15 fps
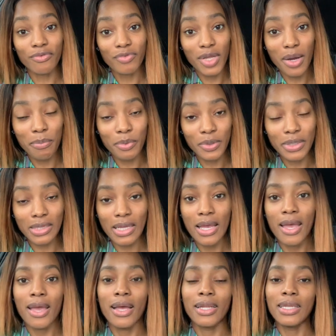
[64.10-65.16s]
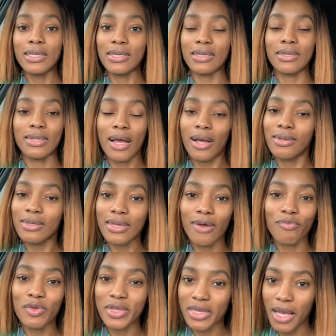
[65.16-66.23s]
Numbers. Listen, I just
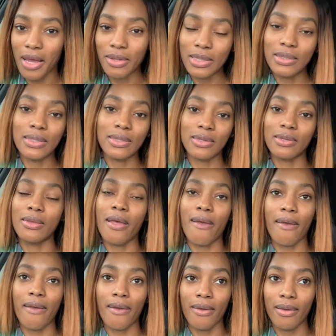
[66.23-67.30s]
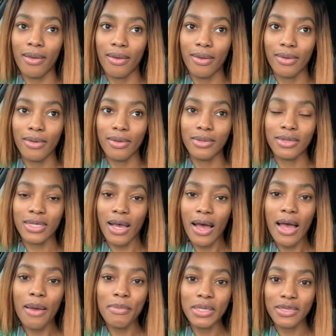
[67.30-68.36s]
have to say this that
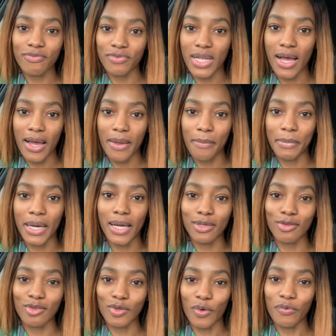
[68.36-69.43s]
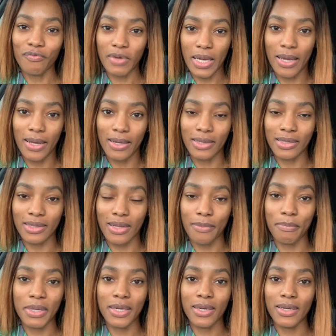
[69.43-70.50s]
time is flying by so fast
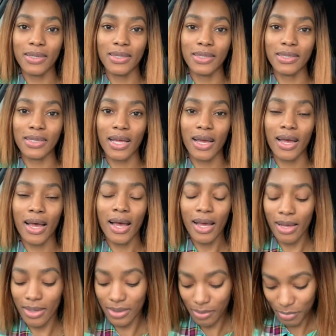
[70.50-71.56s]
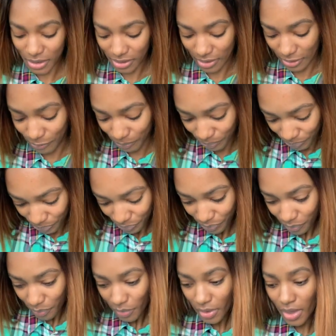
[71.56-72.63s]
because I, let me see,
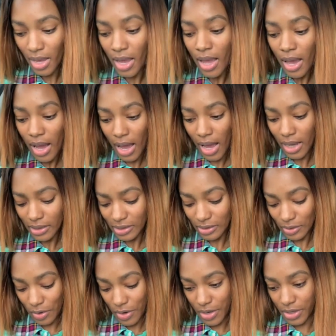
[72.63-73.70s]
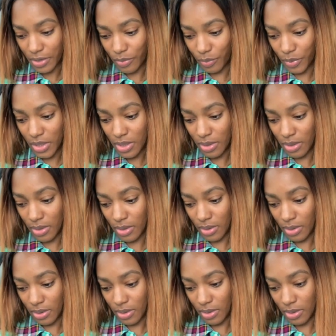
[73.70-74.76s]
I started
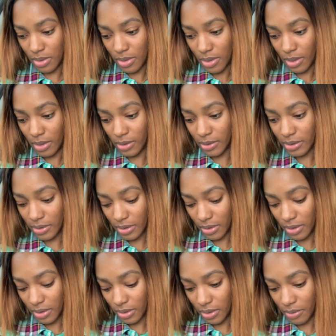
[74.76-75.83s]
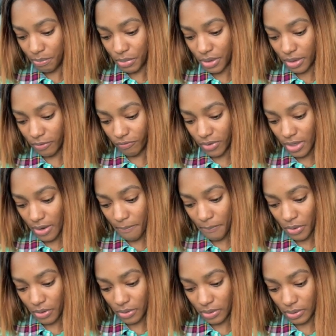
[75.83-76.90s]
reading and studying the book of
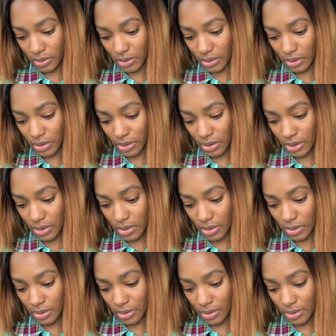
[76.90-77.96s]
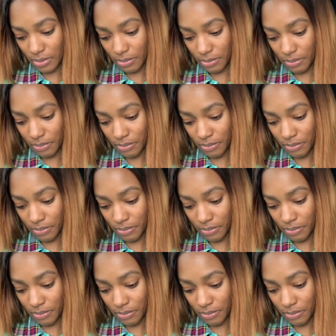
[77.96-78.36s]
Numbers um,